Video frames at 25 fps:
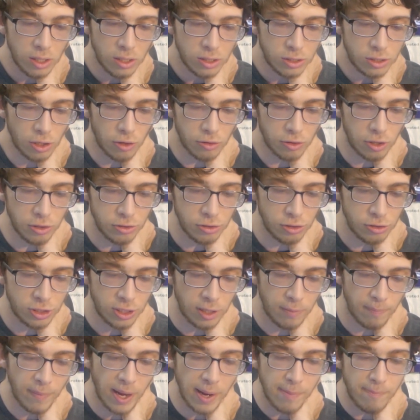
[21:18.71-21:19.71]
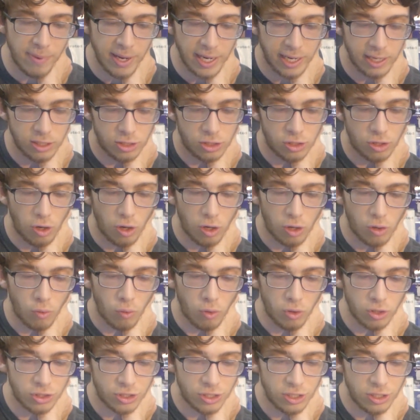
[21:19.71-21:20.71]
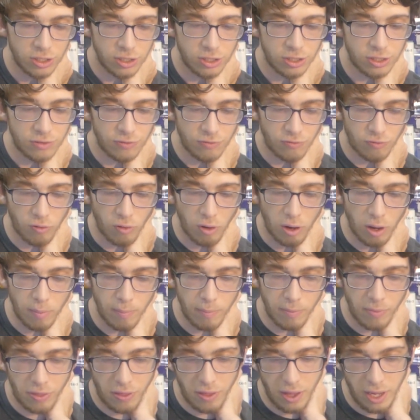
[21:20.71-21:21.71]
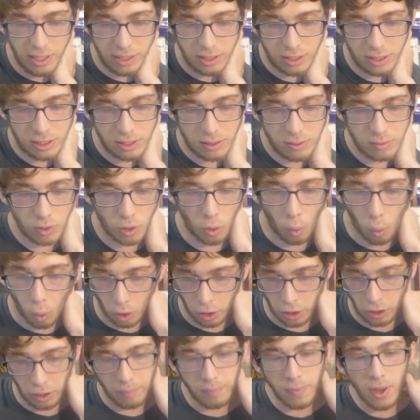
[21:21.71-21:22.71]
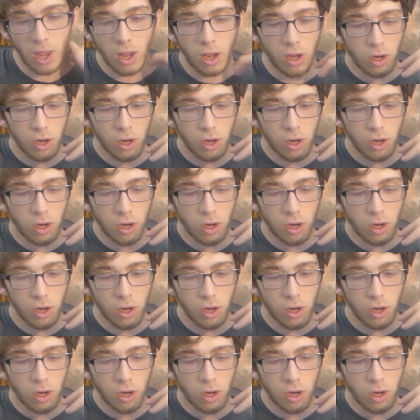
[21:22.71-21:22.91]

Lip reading: So those are some of my biggest dark horses from this quarter.